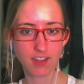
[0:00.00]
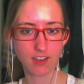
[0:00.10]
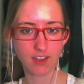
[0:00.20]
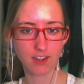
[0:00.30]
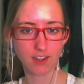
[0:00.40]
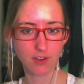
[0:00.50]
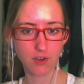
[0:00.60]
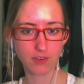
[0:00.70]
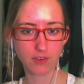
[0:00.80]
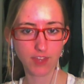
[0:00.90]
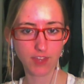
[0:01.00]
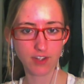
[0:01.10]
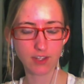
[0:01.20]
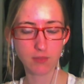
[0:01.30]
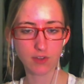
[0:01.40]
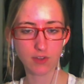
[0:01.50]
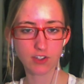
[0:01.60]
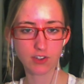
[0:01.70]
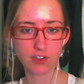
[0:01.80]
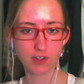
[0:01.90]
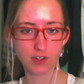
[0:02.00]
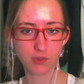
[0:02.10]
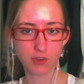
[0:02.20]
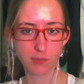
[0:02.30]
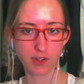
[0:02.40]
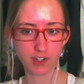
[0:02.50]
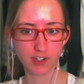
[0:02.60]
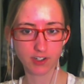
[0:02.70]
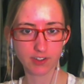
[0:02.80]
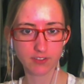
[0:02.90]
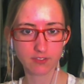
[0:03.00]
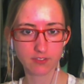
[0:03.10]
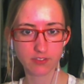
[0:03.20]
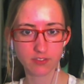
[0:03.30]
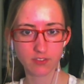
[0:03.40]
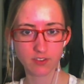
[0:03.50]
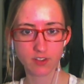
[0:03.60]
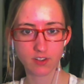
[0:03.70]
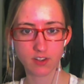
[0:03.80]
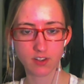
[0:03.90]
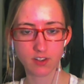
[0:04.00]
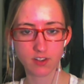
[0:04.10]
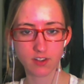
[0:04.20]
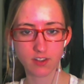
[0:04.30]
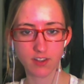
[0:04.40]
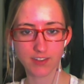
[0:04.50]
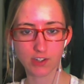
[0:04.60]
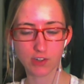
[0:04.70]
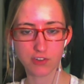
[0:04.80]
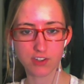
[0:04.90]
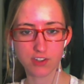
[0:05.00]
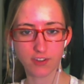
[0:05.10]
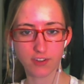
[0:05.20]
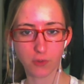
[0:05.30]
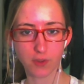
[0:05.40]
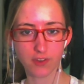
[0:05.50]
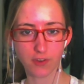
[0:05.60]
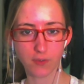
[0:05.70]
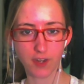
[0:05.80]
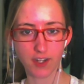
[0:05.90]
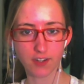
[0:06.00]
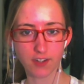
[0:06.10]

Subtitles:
don't know if Carrie emailed you. You can respond to her and ask her if she's done the quiz already.